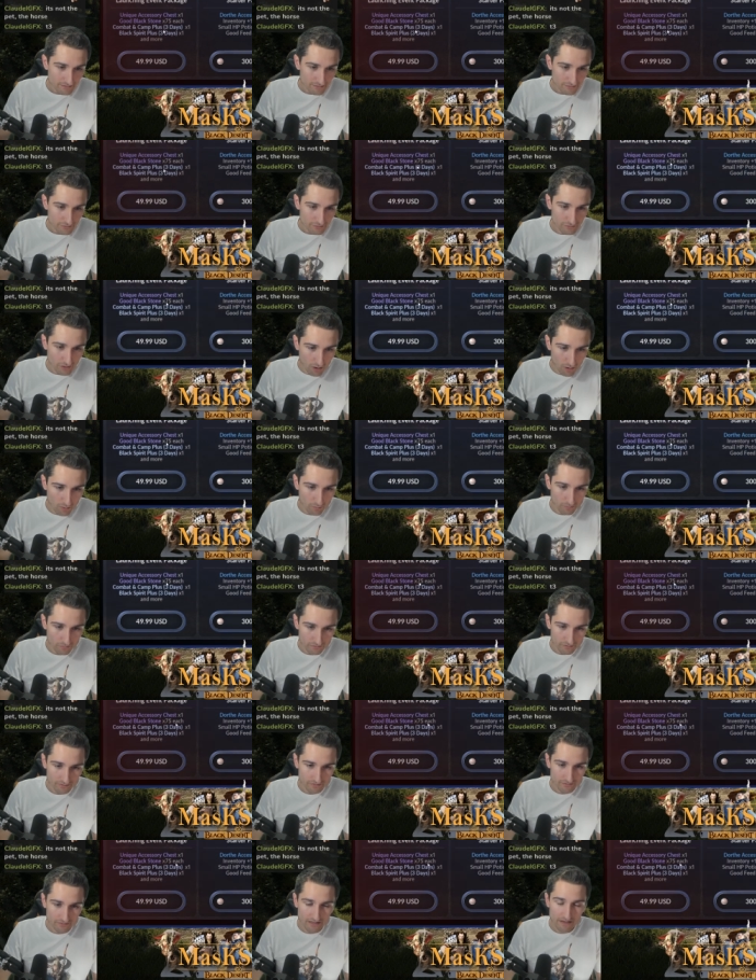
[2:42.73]

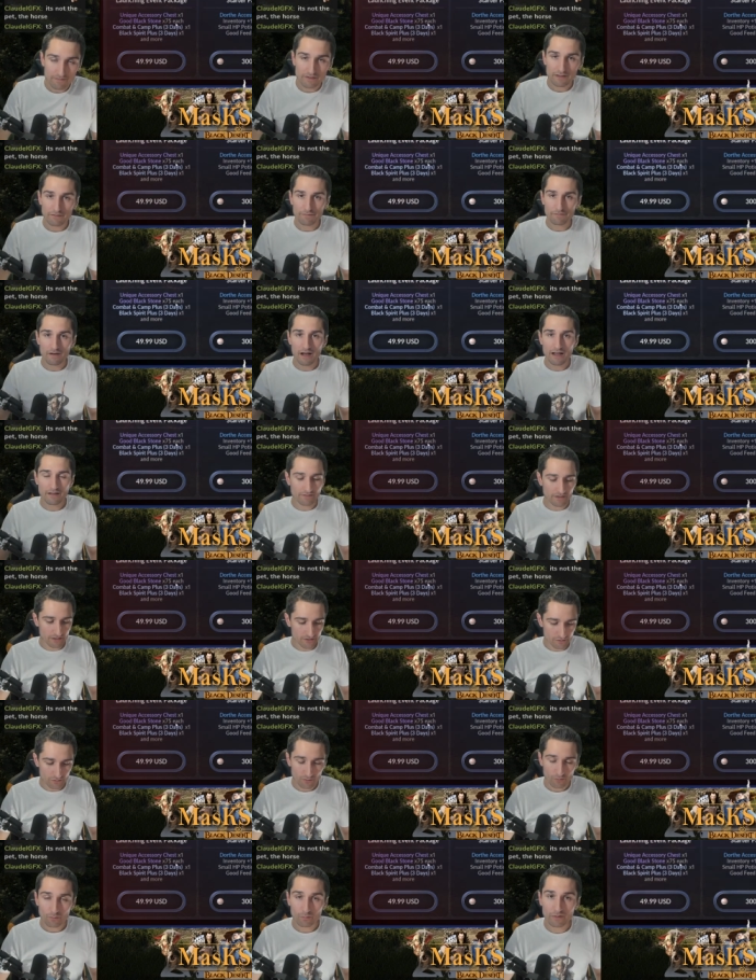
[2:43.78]
stones, 75
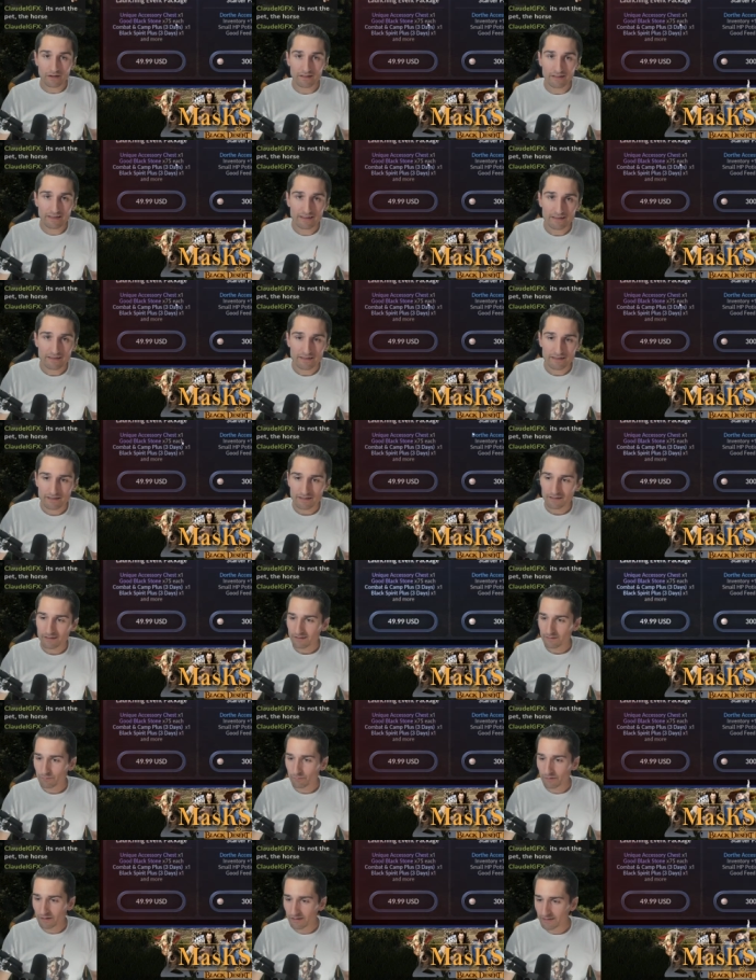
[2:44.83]
each. Really?
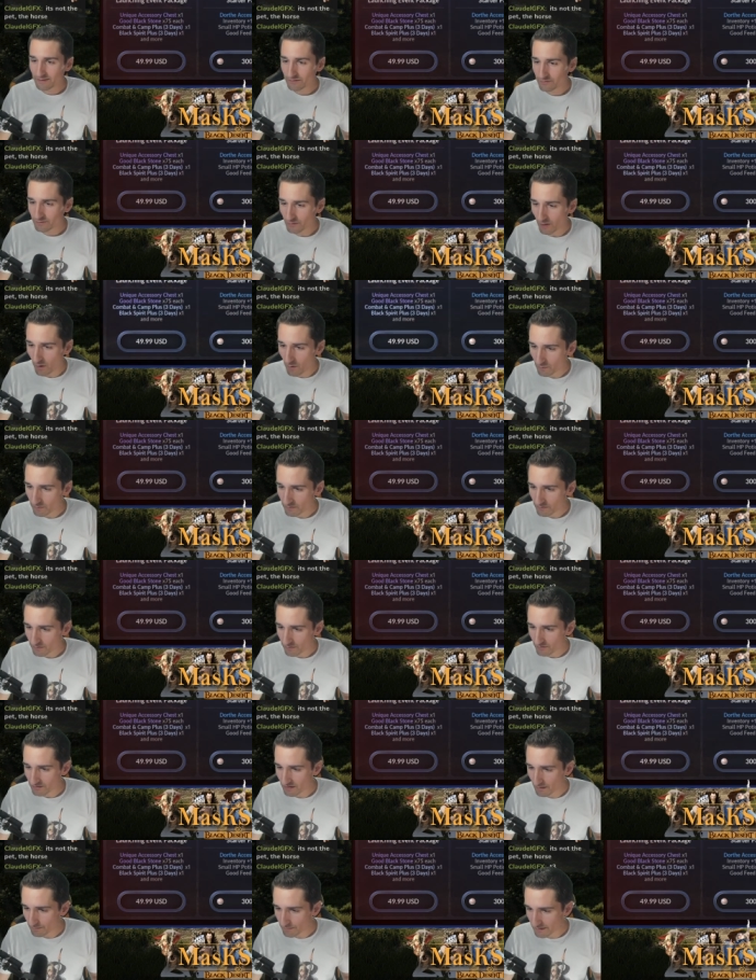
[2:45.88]
really stones
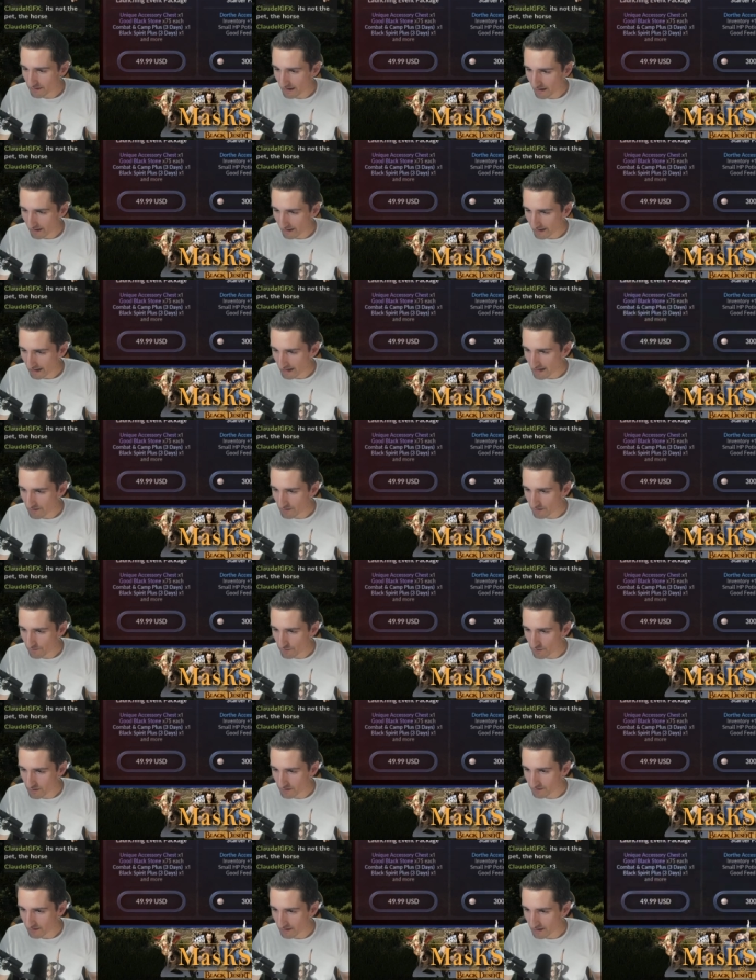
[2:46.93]
there's something that like, even if
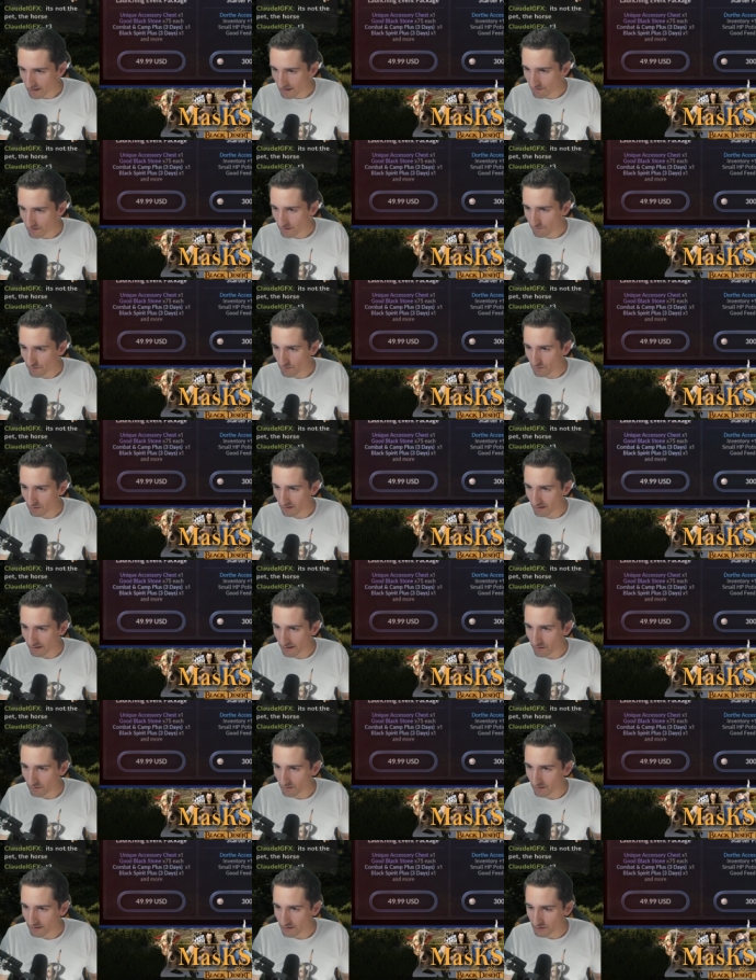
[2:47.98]
you just even if you're
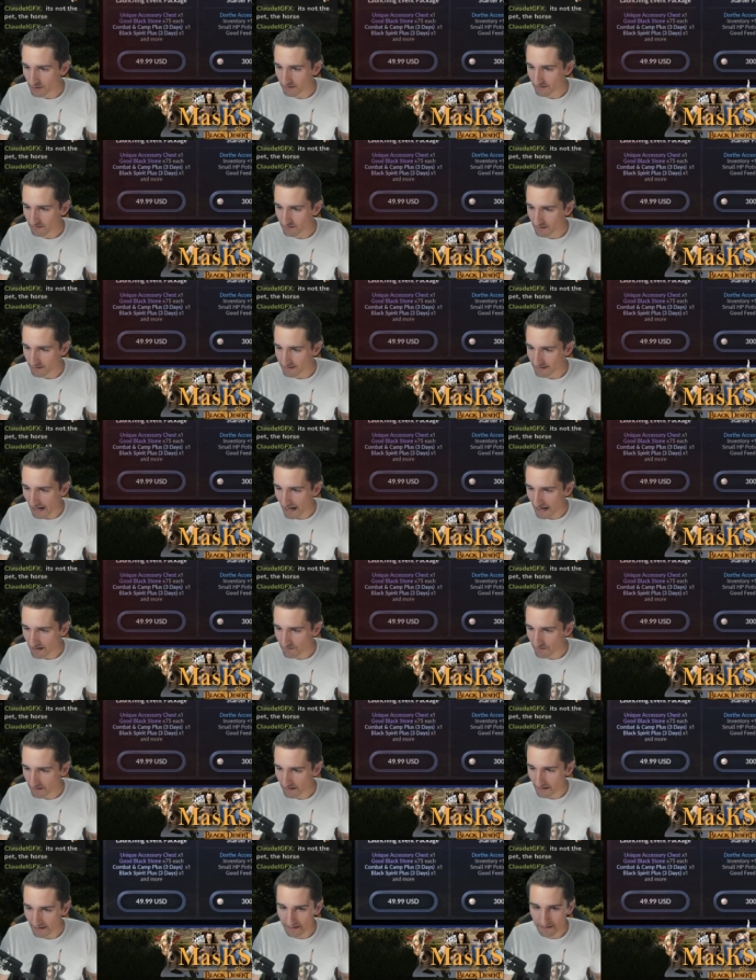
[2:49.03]
literally just
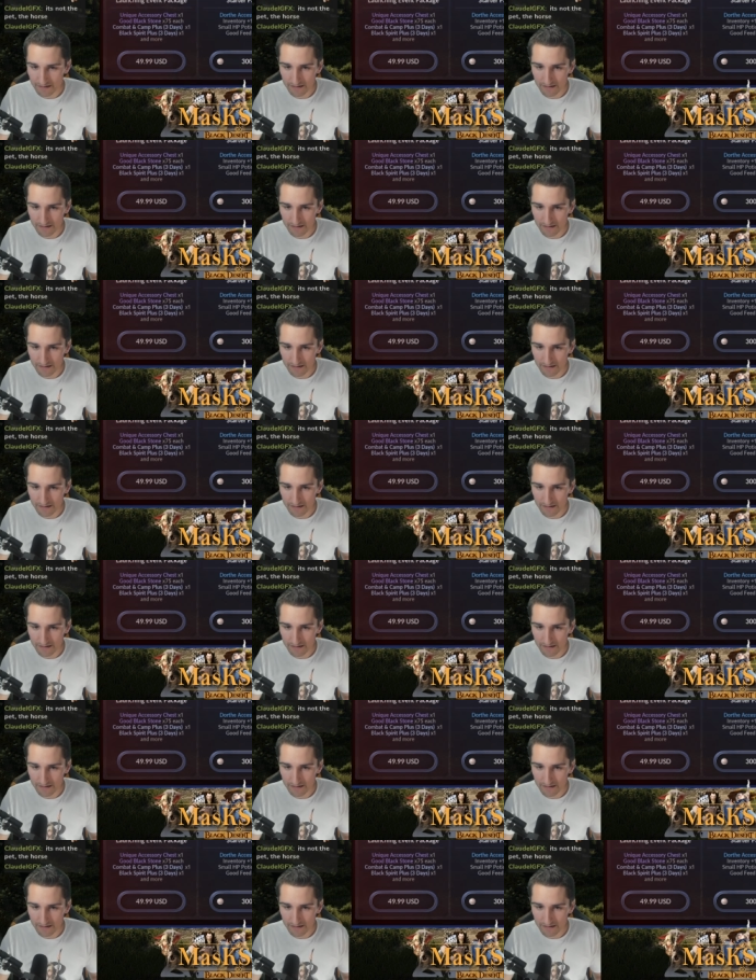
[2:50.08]
diving in